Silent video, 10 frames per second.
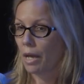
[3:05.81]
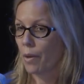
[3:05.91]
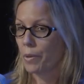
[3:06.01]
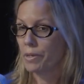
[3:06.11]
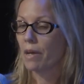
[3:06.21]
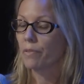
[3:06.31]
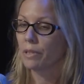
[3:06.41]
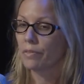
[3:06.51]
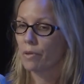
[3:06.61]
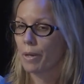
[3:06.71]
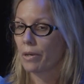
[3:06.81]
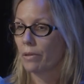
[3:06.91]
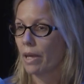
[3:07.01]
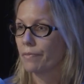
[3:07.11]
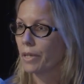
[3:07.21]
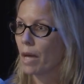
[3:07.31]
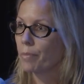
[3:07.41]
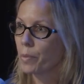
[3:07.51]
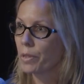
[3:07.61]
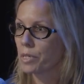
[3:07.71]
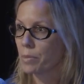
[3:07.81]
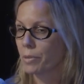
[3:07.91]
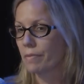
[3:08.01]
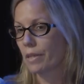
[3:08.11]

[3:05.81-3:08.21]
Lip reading: I would never live a better life. It got me willing to believe